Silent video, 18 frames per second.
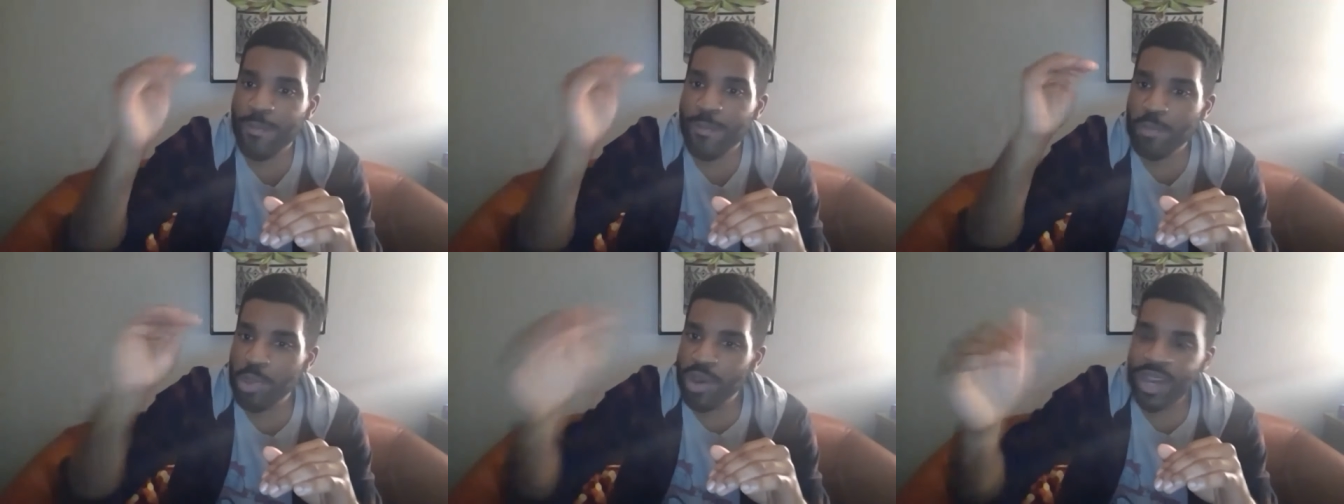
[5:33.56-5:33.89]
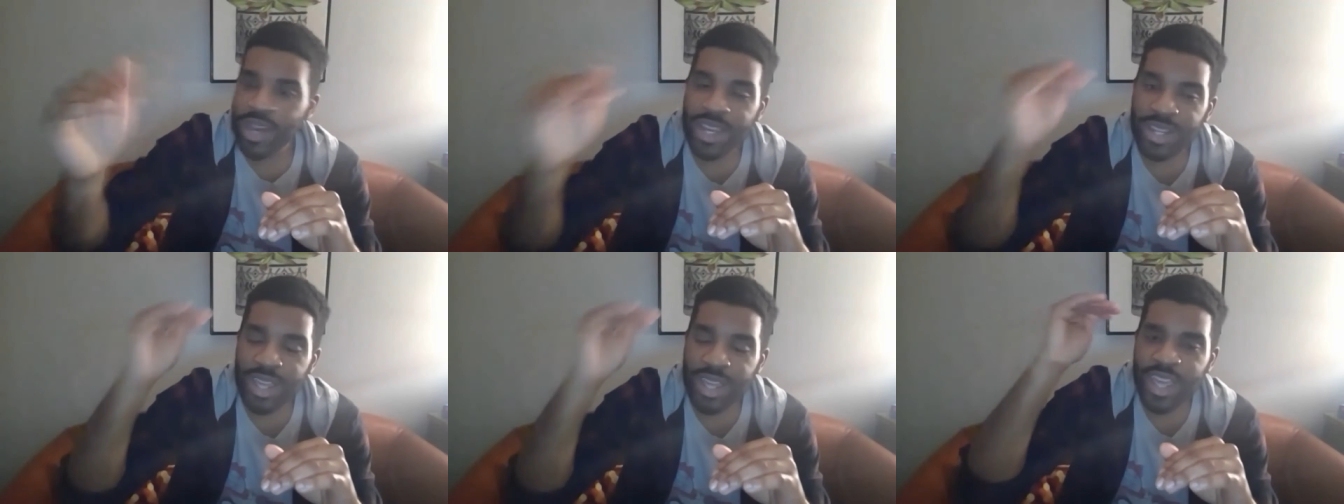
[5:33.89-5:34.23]

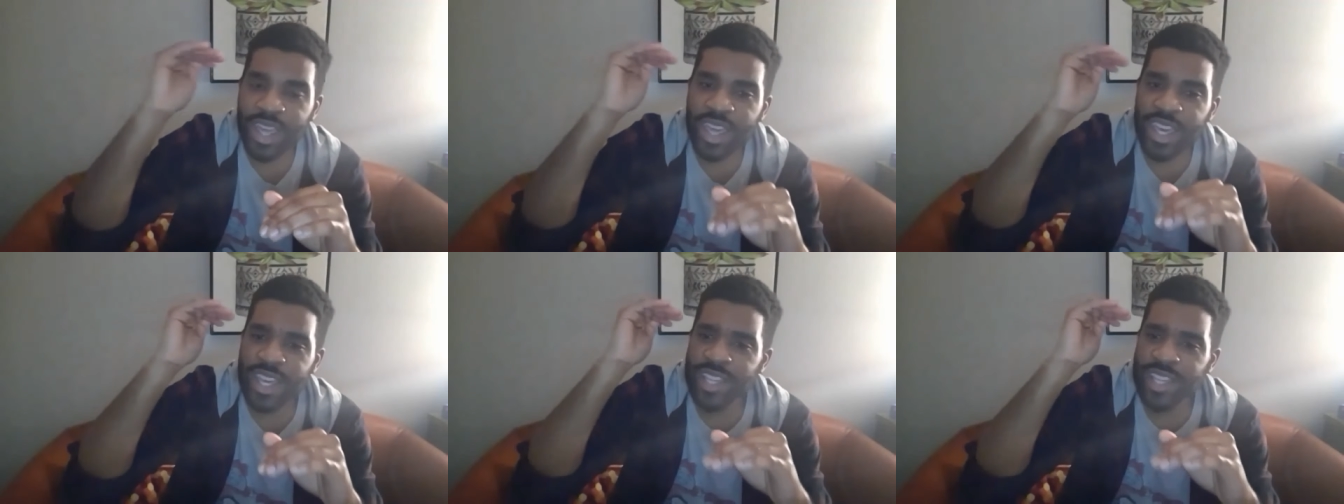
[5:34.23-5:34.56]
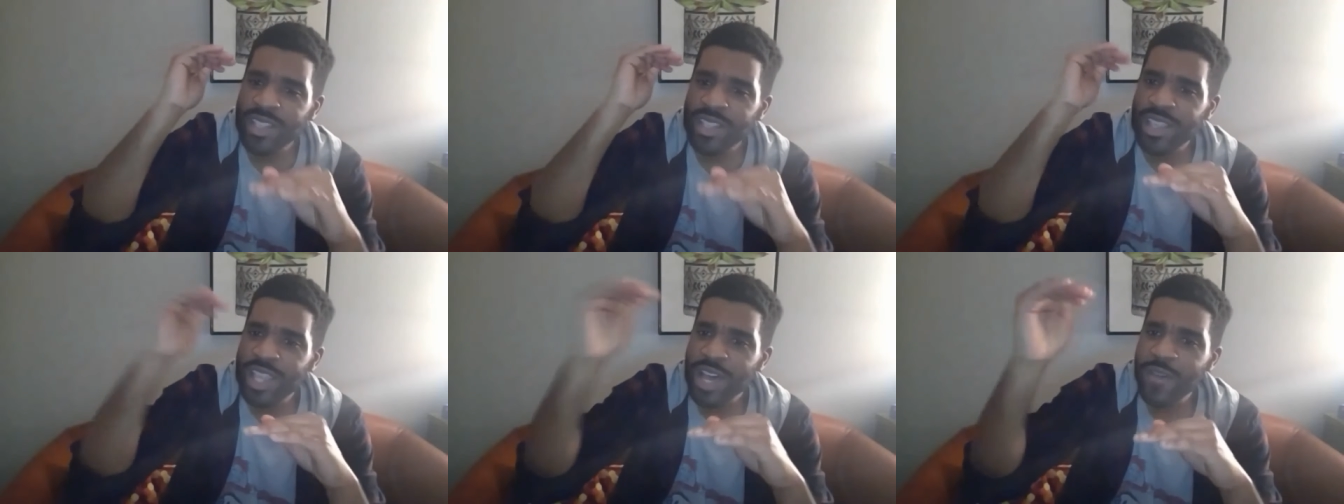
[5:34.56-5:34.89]
but
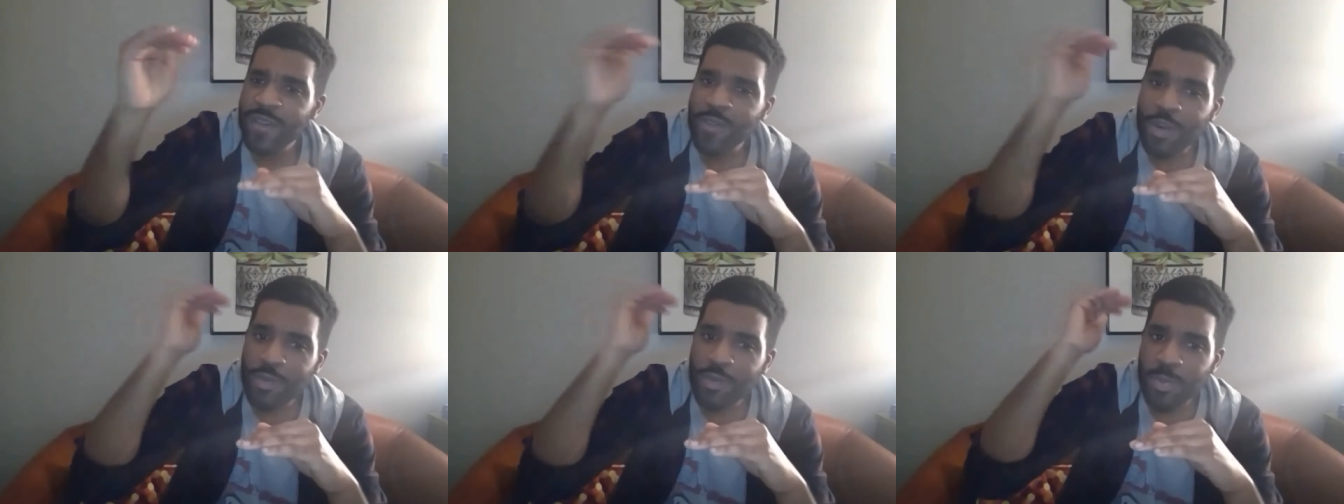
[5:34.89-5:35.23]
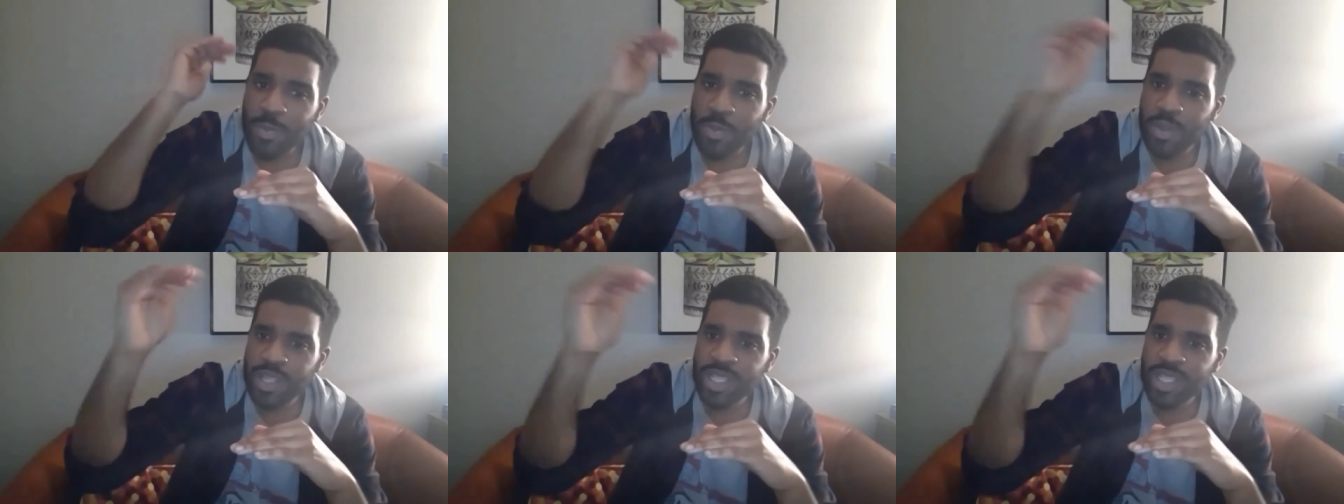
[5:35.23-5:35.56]
his level of
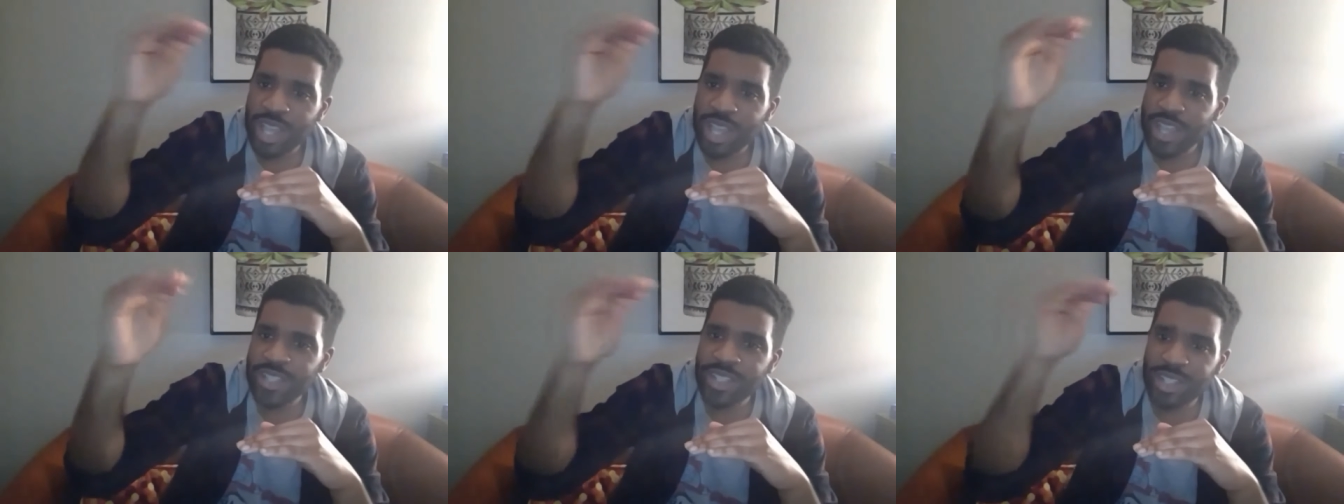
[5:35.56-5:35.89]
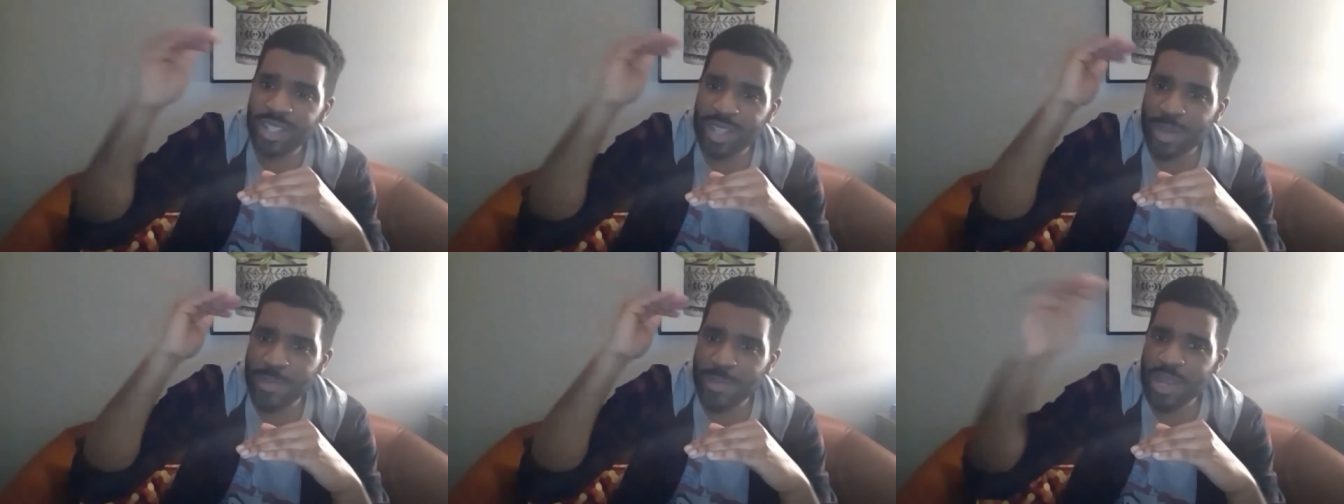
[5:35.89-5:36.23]
appreciation
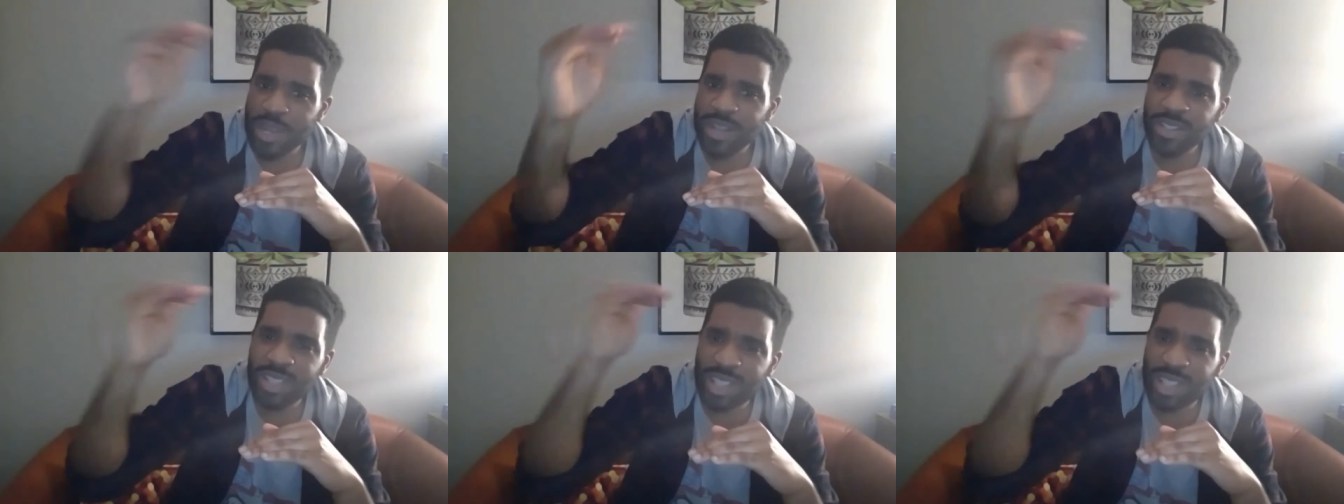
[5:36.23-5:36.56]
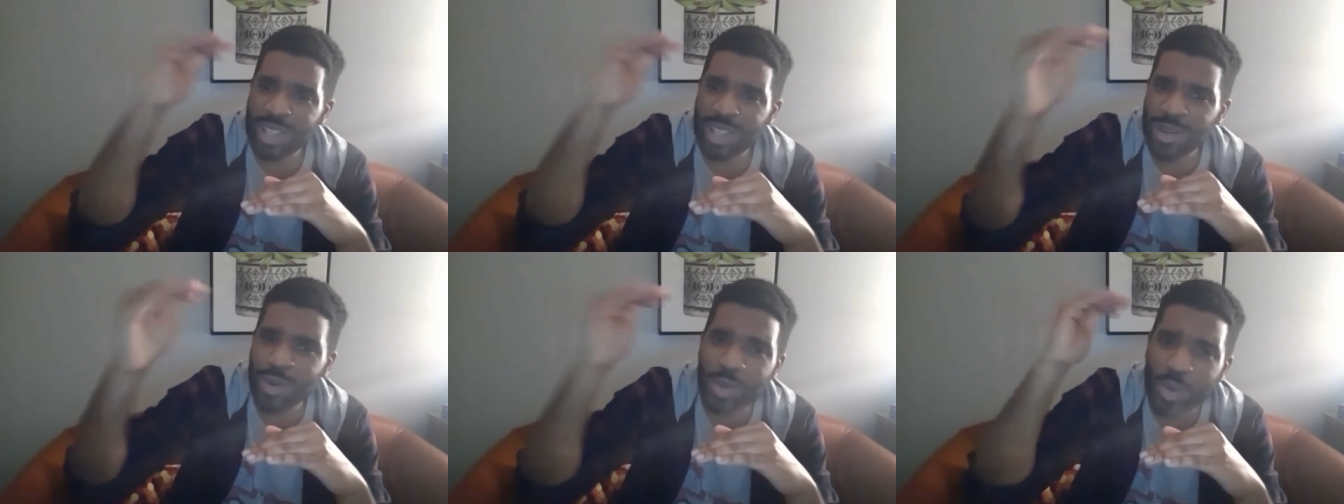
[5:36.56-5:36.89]
compared to
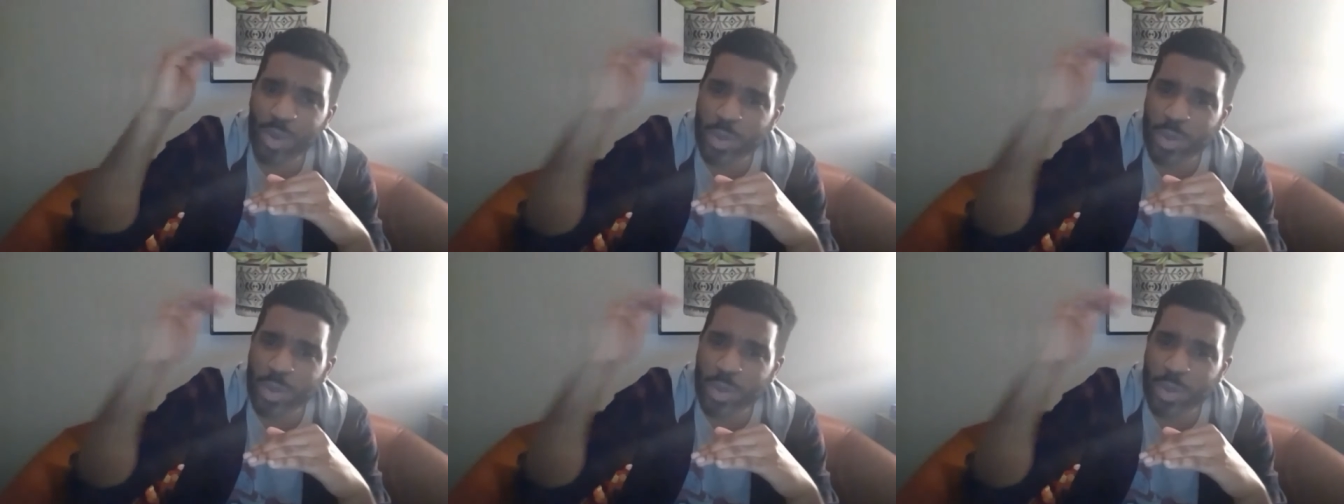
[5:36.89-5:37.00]
Lil